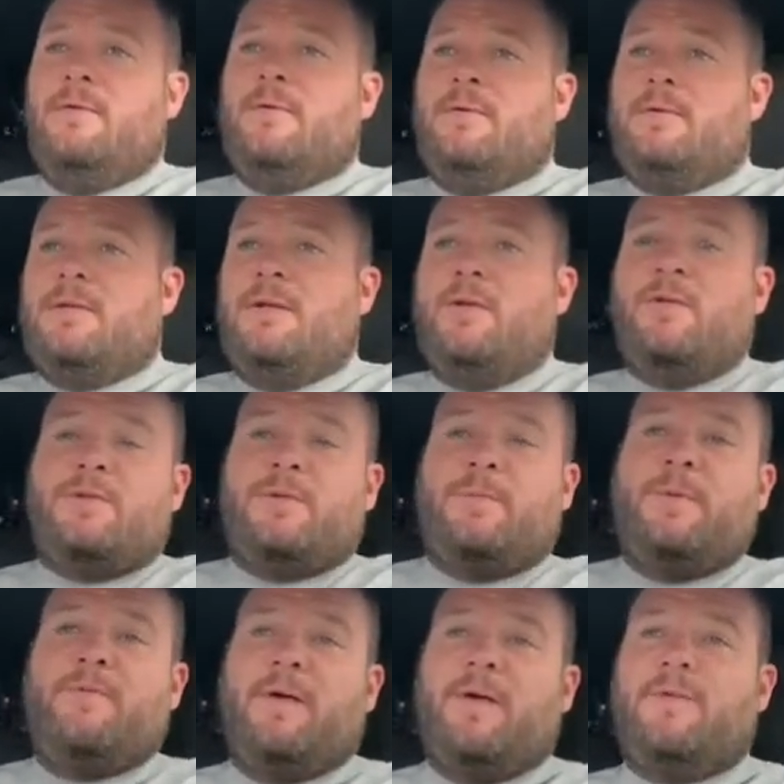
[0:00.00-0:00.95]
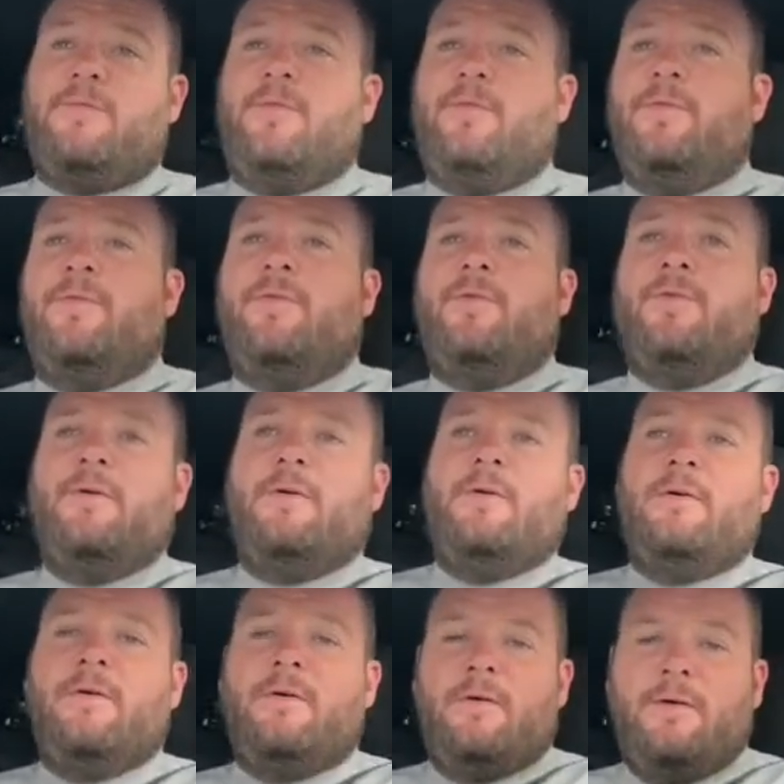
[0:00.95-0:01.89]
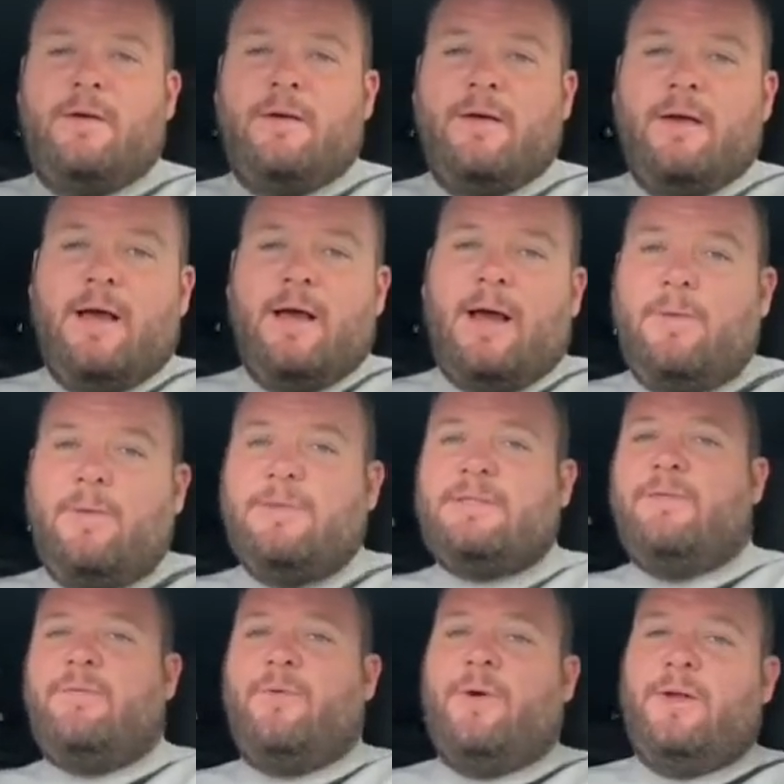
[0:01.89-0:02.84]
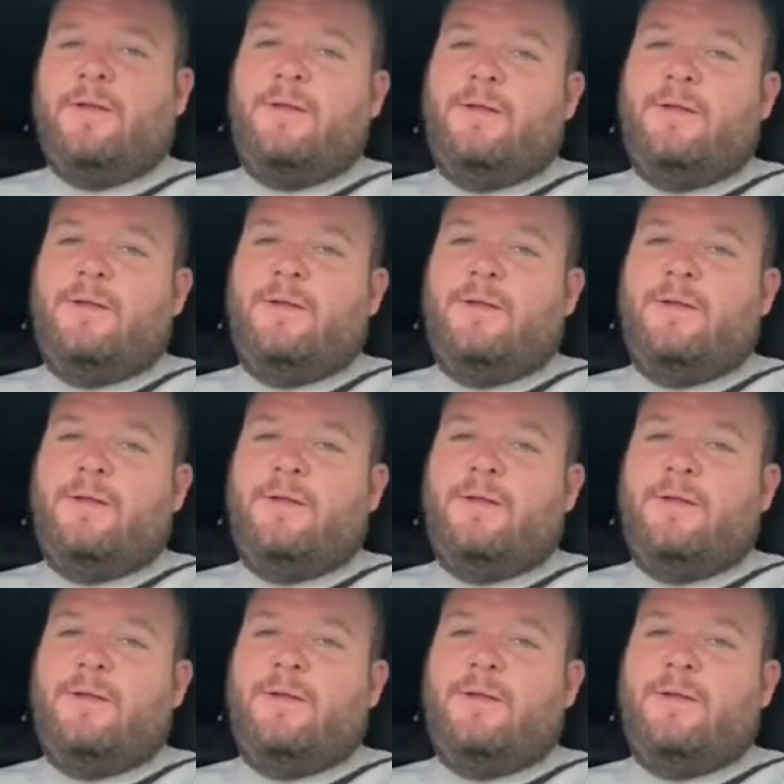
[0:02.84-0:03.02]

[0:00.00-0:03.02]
There's a lot to be thankful for. How is everyone?